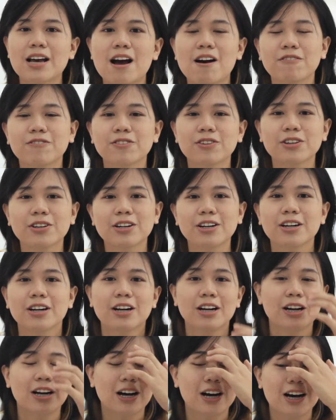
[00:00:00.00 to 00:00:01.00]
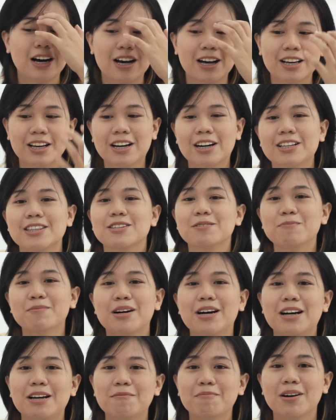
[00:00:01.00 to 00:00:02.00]
after I got to
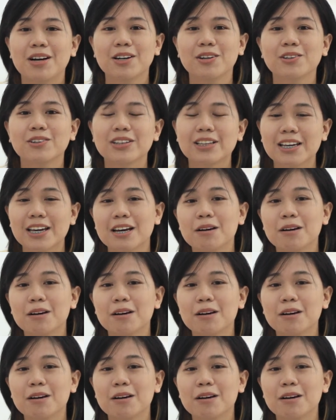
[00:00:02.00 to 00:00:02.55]
buy my own